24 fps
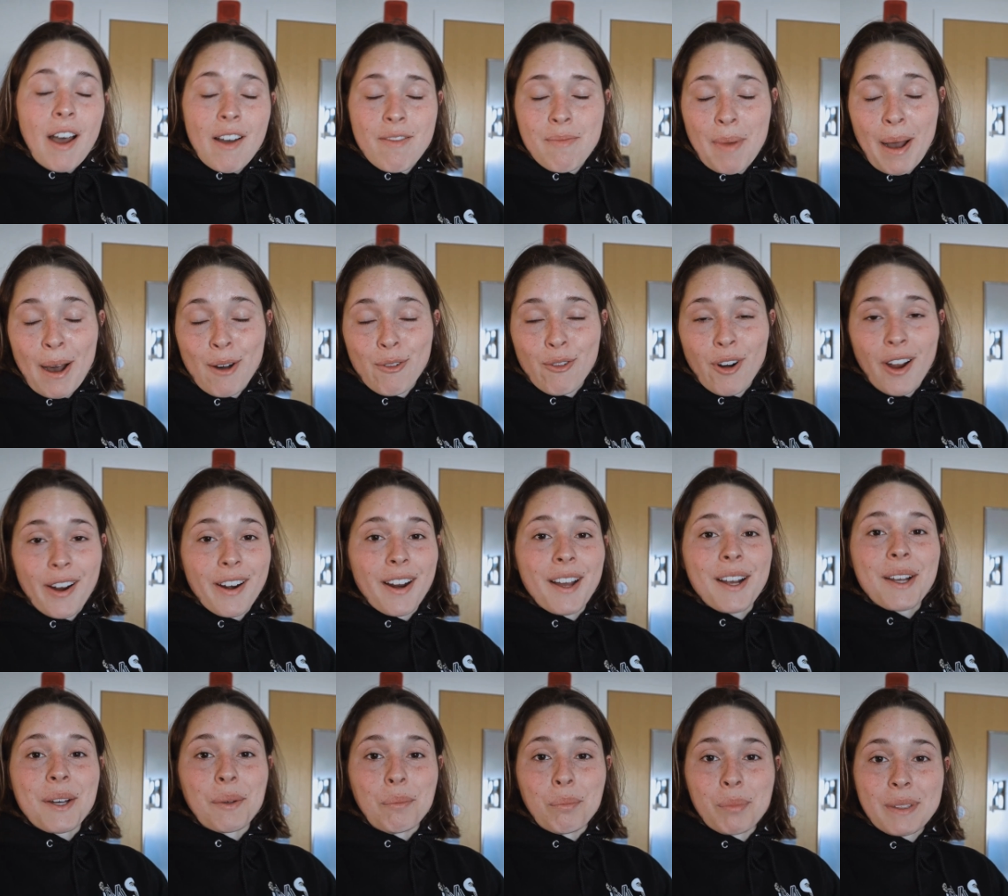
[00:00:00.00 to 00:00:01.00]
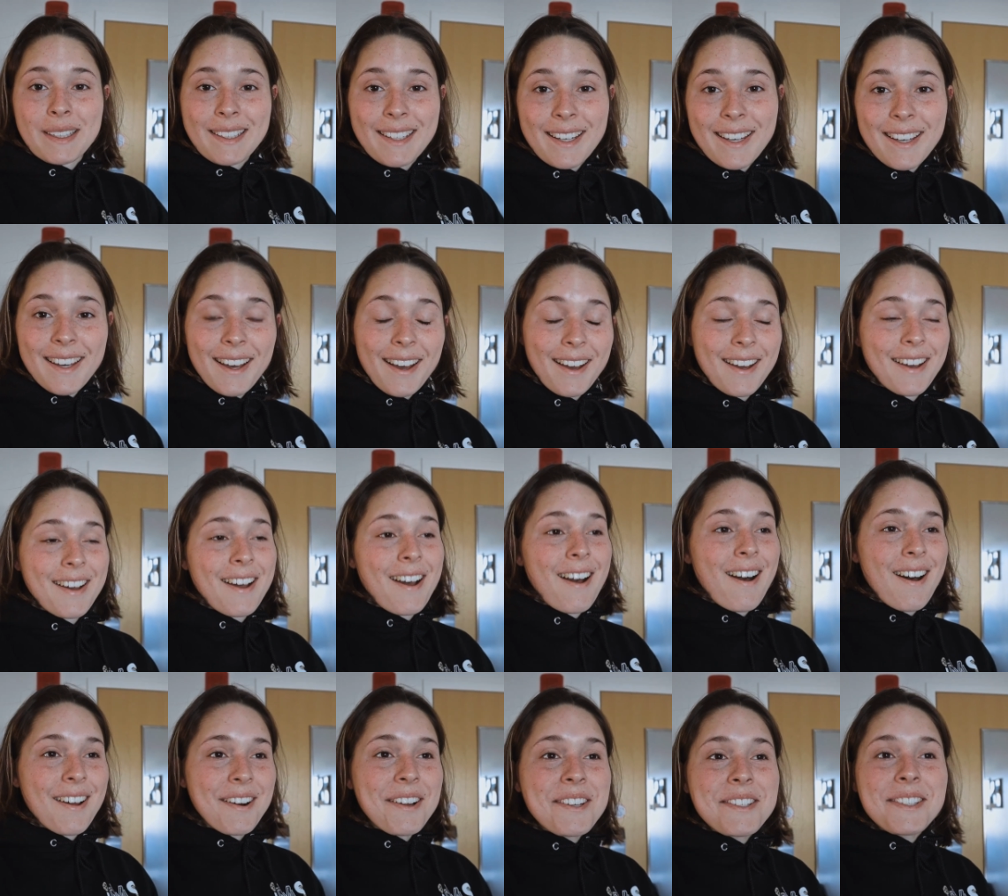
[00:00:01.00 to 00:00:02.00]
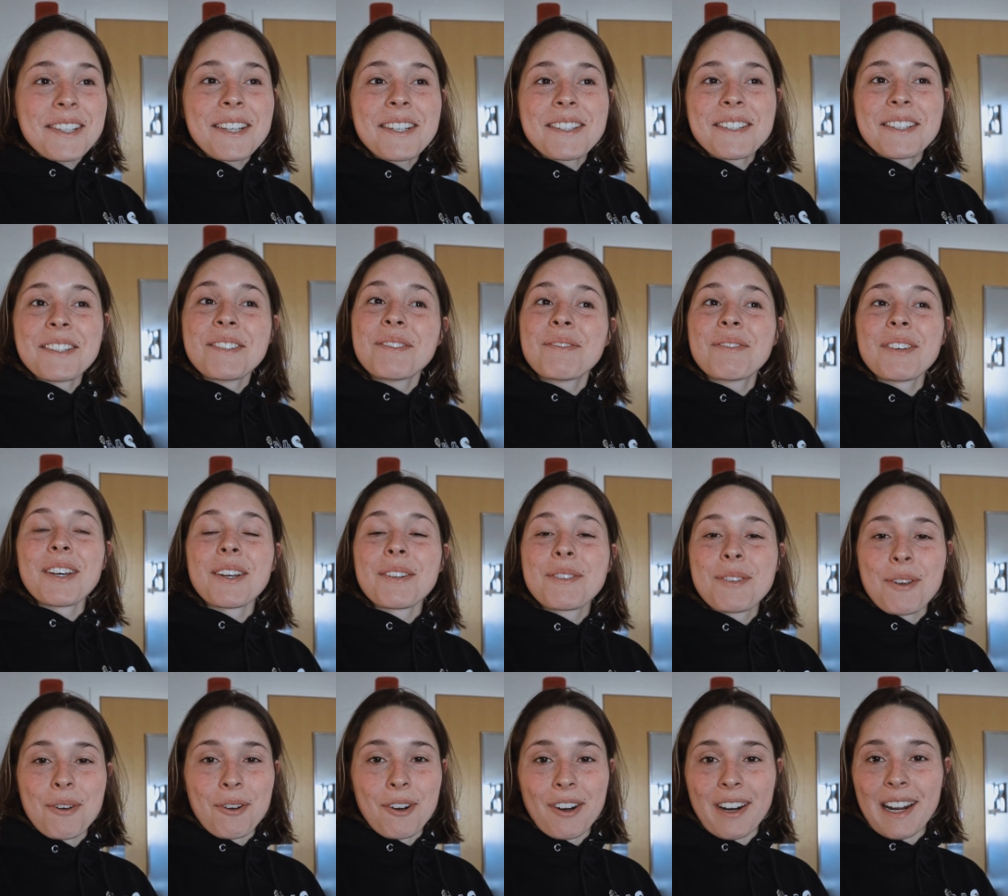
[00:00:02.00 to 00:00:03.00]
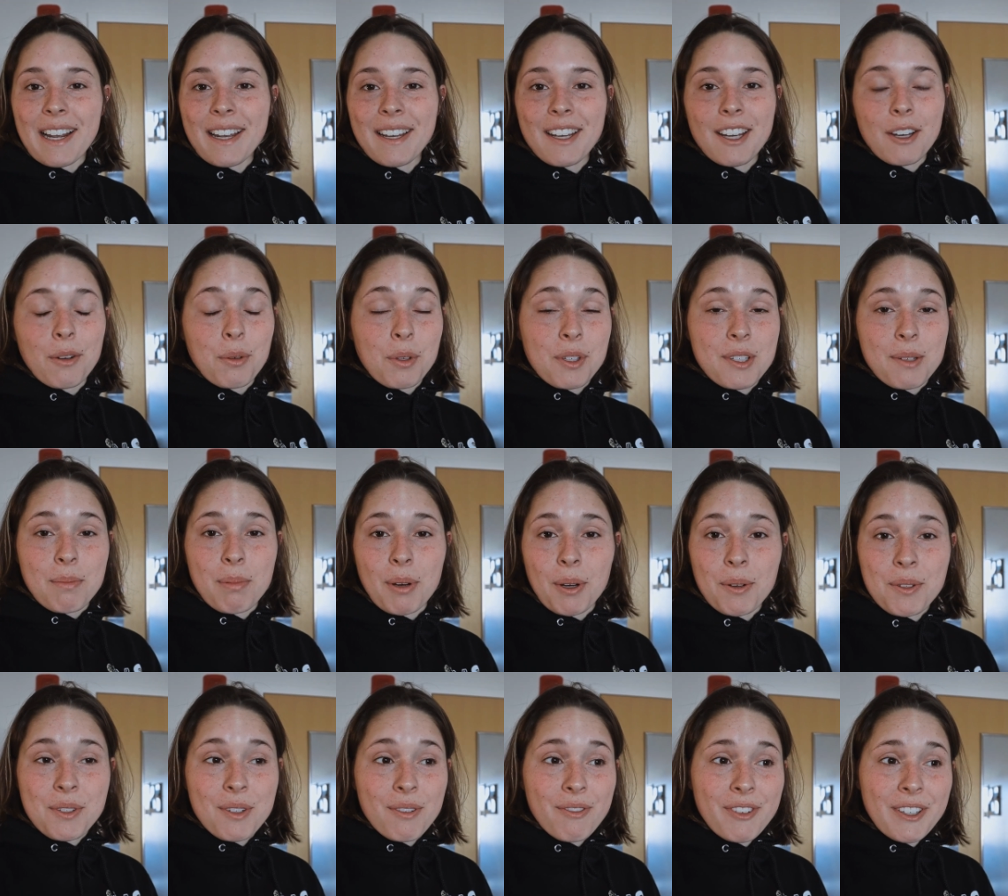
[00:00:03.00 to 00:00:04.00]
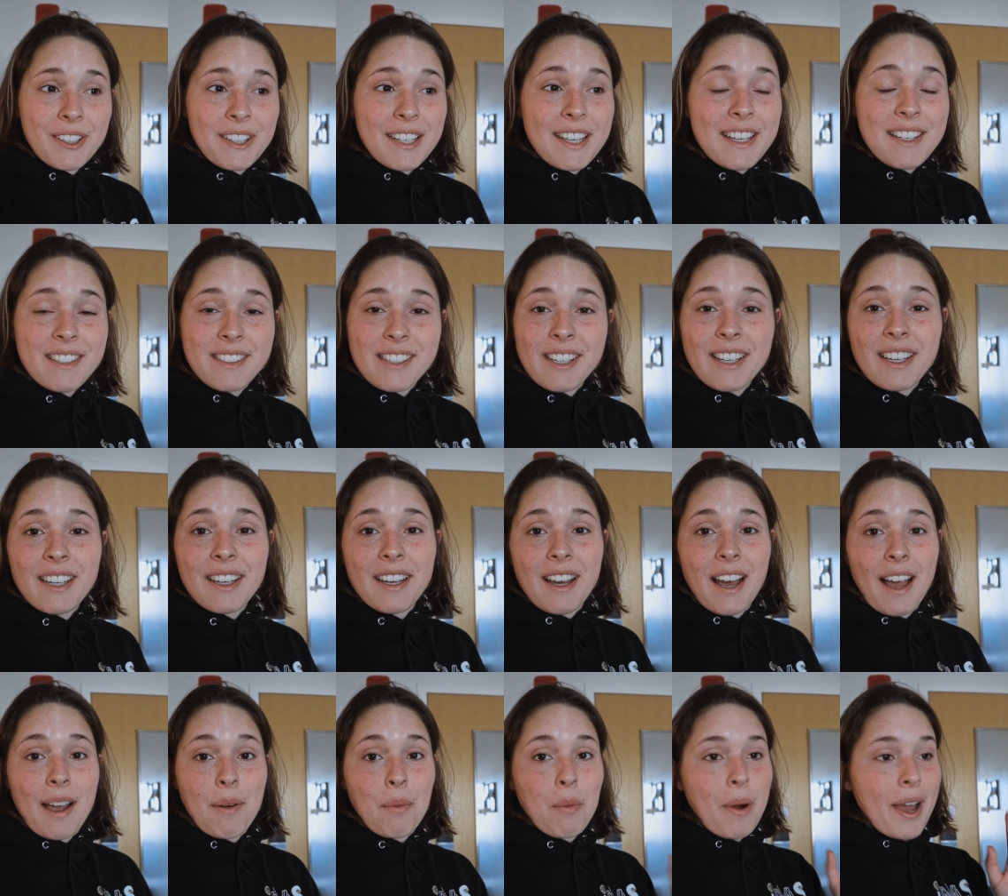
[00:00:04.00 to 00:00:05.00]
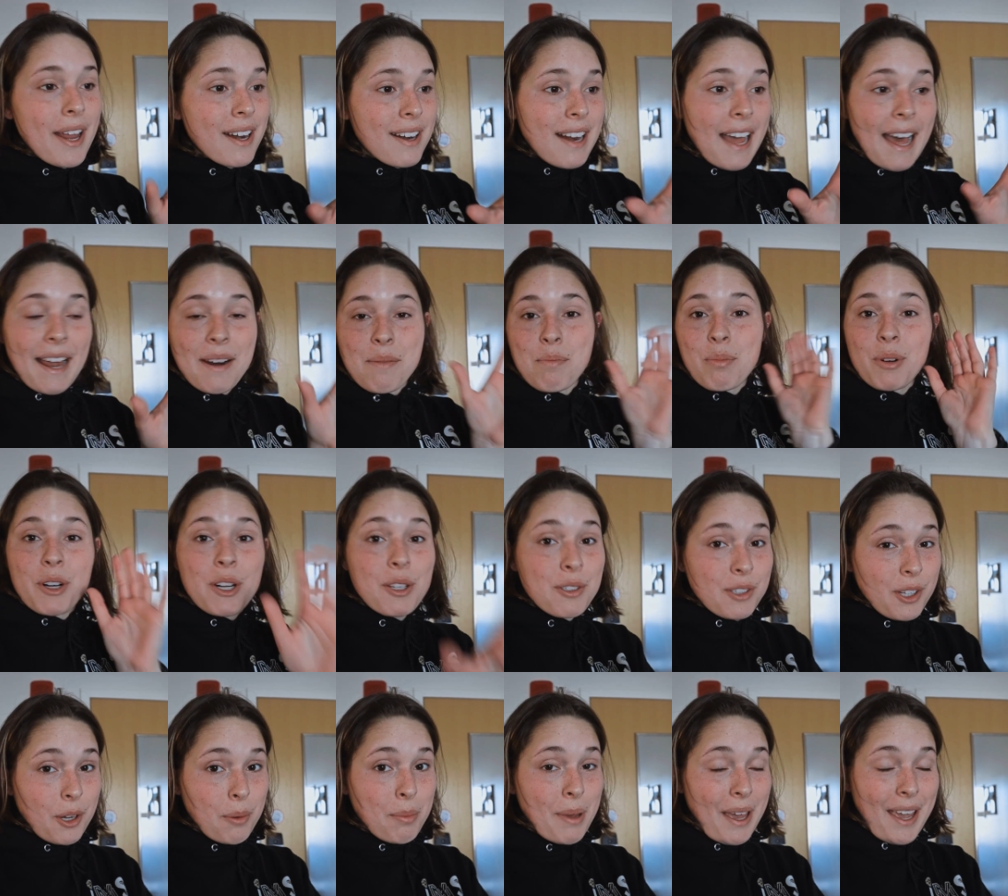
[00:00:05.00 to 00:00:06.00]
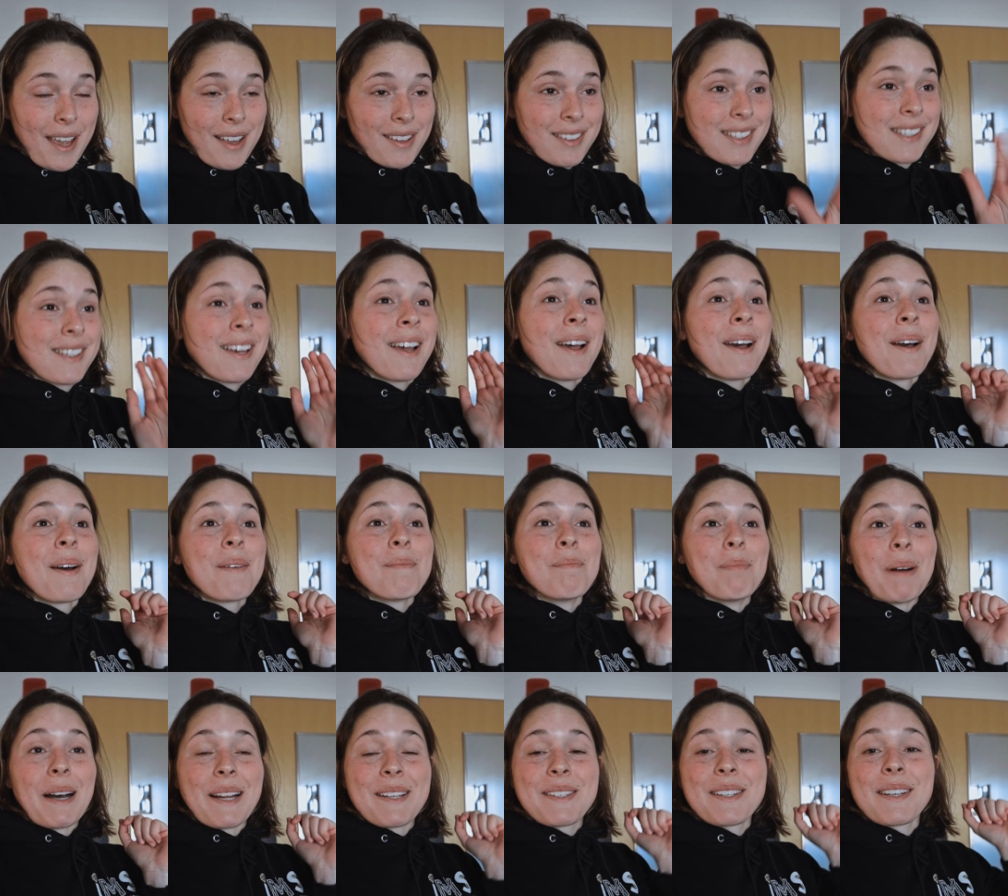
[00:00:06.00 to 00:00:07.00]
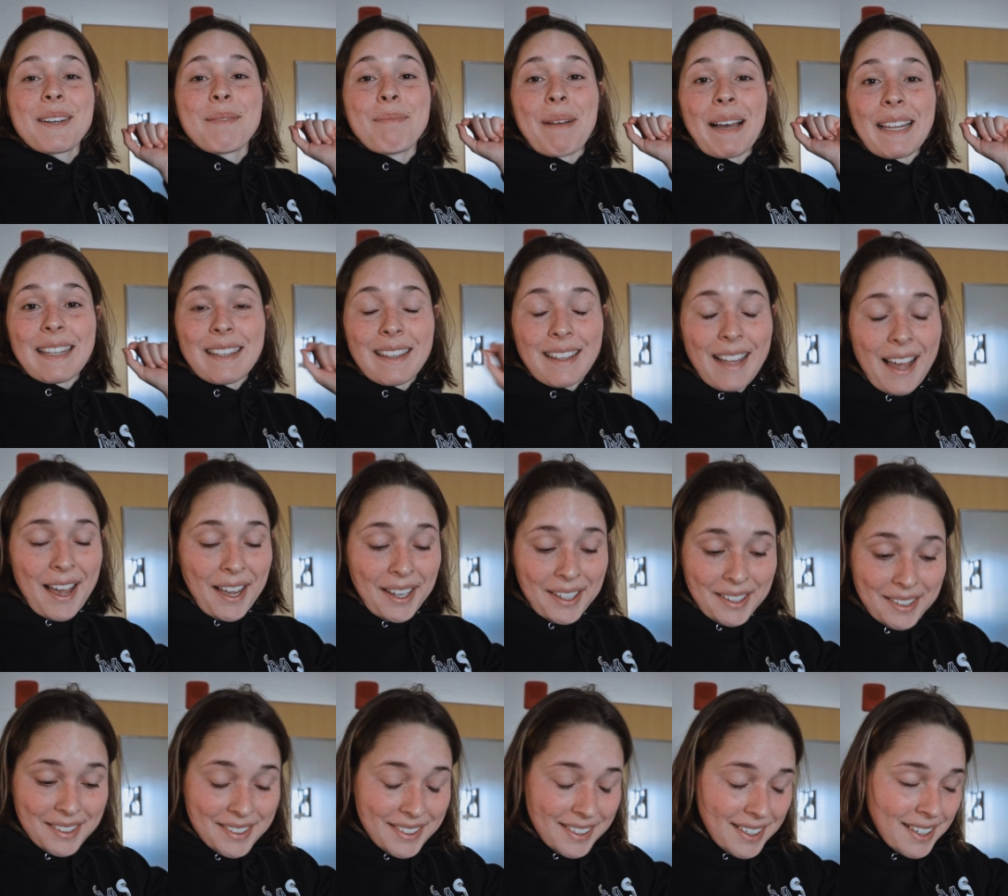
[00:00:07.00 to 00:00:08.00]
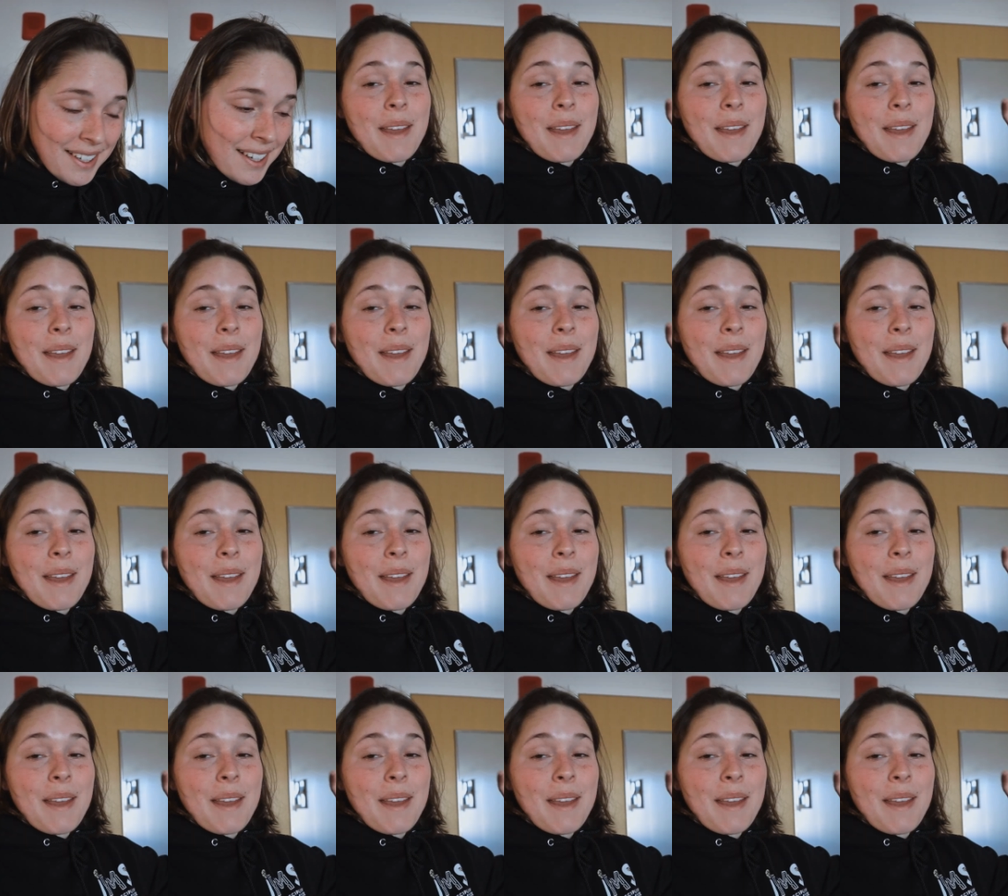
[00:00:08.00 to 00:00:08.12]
Five mile run complete. Honestly, didn't feel too great. It was supposed to feel easy. I went at a pretty slow pace, but my legs.